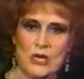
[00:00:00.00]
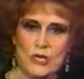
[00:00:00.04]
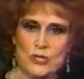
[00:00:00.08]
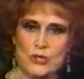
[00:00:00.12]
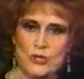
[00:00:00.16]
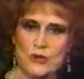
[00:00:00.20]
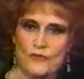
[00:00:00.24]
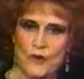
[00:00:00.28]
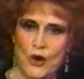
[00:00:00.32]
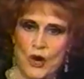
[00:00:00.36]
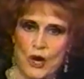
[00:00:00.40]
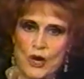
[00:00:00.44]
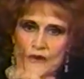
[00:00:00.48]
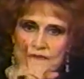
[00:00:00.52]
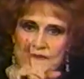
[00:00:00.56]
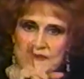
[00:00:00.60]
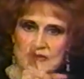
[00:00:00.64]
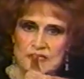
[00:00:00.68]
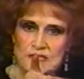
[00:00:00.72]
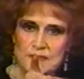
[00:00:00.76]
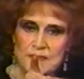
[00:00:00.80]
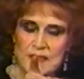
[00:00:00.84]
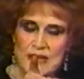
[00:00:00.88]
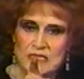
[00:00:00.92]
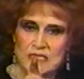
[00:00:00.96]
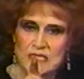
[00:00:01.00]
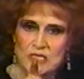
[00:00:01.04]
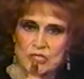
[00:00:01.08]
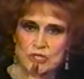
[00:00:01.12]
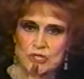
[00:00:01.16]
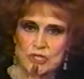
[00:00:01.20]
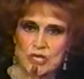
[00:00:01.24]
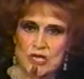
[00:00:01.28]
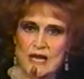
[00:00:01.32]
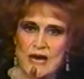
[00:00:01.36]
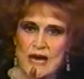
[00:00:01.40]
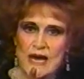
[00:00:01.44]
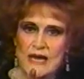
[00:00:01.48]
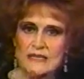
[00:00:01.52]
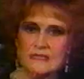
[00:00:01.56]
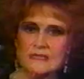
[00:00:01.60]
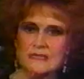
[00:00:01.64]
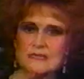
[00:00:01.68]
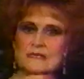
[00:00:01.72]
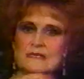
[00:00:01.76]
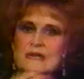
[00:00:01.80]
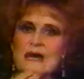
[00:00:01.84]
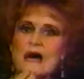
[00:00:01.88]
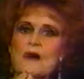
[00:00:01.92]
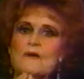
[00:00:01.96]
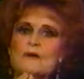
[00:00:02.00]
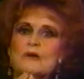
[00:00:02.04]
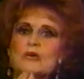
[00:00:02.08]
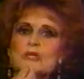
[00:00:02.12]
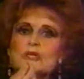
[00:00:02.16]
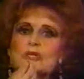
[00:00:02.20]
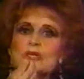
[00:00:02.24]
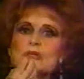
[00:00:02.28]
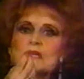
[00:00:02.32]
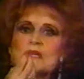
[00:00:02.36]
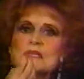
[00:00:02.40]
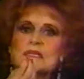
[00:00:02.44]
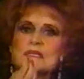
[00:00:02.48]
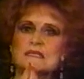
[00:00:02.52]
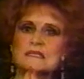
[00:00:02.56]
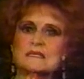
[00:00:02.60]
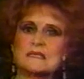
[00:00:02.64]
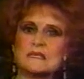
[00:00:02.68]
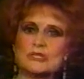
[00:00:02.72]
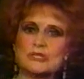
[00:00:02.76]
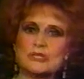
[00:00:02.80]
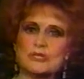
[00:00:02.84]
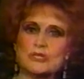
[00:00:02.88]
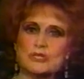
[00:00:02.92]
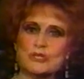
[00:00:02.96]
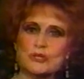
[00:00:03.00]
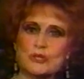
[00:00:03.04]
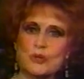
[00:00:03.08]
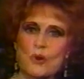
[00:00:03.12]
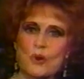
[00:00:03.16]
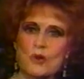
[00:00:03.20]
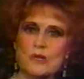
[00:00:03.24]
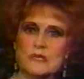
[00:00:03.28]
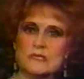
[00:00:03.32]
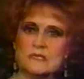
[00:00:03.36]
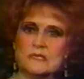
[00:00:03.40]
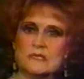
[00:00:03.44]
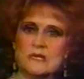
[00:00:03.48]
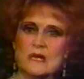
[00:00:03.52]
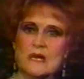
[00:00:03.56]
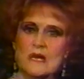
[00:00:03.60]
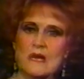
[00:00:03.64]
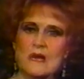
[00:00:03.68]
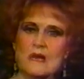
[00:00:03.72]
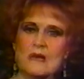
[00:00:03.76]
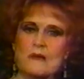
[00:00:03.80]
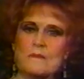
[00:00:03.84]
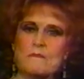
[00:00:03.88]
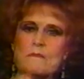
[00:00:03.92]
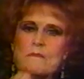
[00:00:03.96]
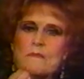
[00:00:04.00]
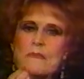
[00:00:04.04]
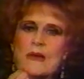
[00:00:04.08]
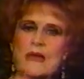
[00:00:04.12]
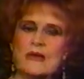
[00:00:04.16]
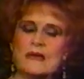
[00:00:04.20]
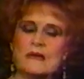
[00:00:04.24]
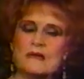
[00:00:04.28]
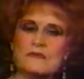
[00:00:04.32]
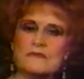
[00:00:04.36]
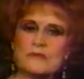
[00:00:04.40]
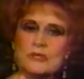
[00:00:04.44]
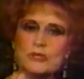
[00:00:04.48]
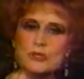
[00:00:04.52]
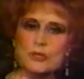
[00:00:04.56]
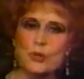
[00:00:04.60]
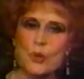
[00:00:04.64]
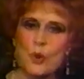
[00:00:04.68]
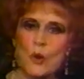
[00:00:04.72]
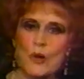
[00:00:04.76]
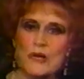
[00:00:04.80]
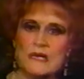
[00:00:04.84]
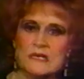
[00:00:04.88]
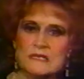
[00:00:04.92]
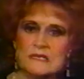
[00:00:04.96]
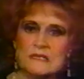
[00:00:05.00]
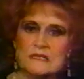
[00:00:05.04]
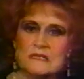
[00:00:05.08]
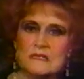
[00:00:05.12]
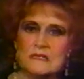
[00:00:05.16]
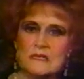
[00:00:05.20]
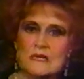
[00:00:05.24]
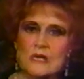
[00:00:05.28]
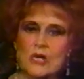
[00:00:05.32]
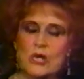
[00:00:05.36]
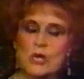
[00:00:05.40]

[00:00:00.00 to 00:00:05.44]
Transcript: You've heard this message tonight. Now the decision is yours. Make the choice.